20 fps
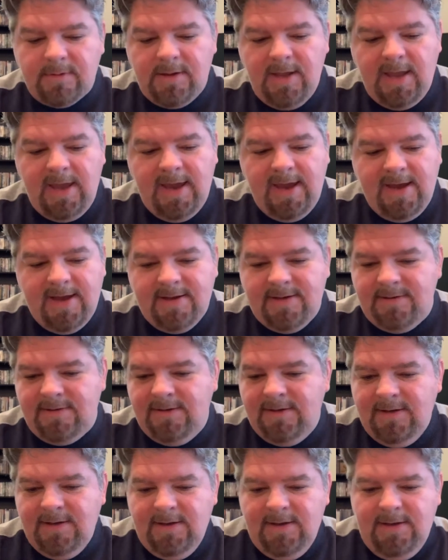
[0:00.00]
And
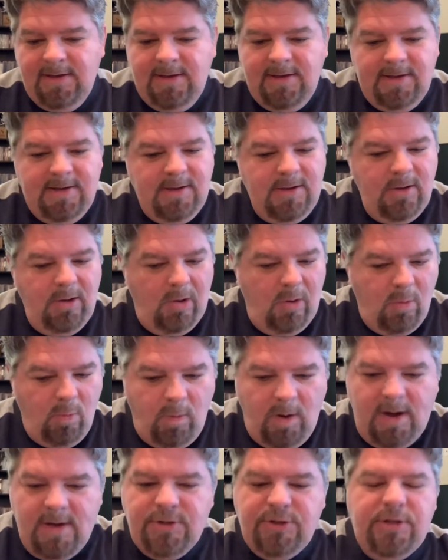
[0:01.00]

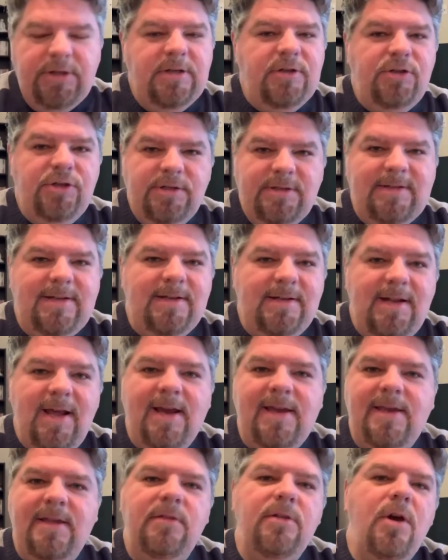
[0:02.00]
Washington just did
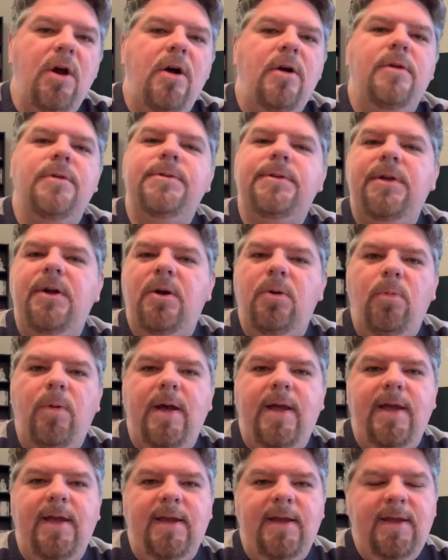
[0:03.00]
not get the calls their
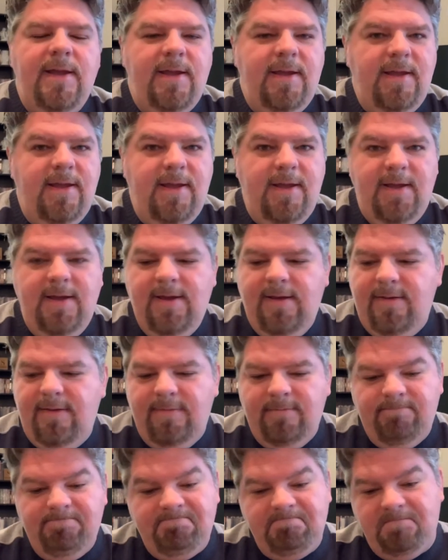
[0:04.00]
way.
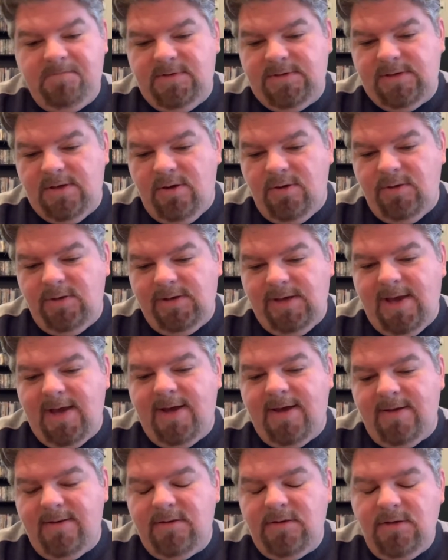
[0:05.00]
And so,
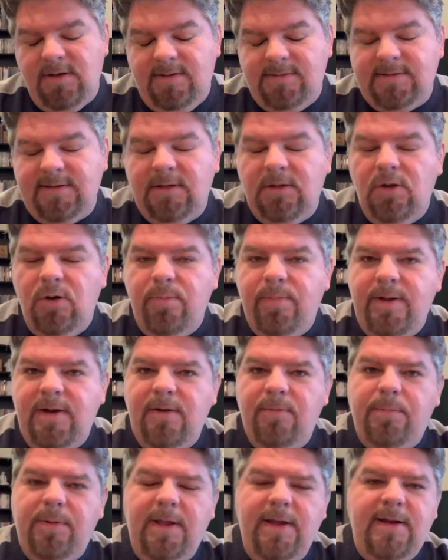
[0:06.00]
yeah, it's a little bit
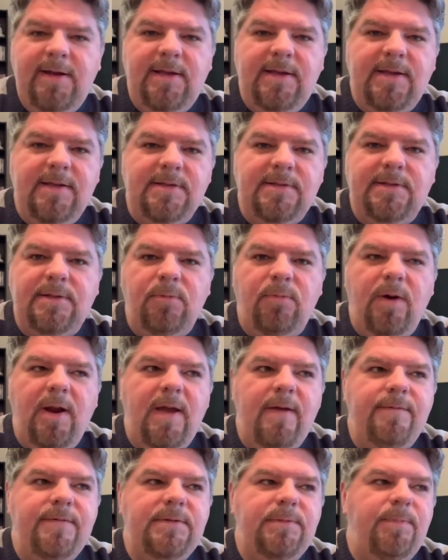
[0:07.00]
of playing against the
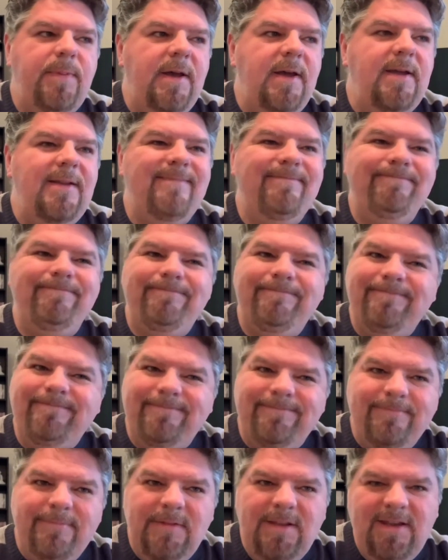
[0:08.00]
refs, but
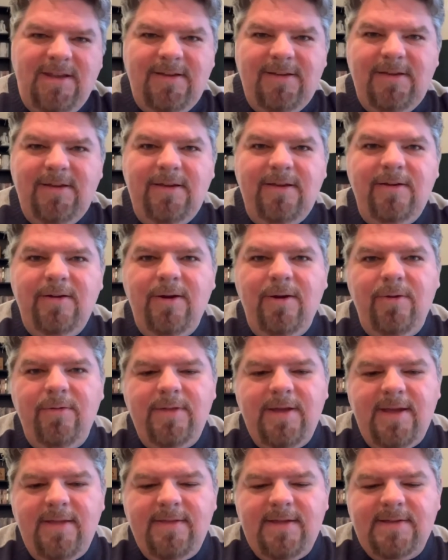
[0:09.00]
you know,
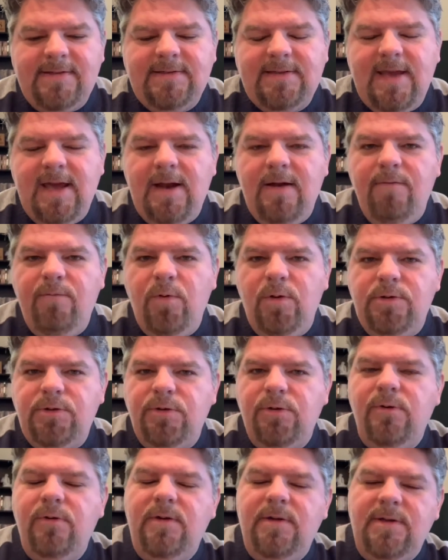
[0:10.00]
that's kind of what
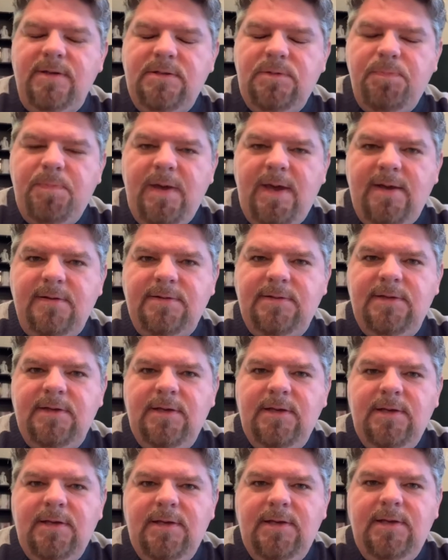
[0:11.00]
you're going to expect
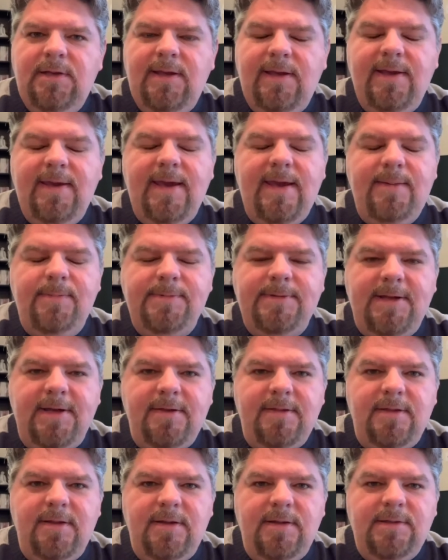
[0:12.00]
in games
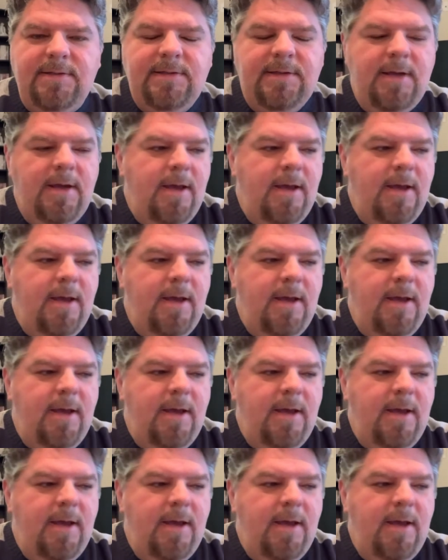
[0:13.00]
like this.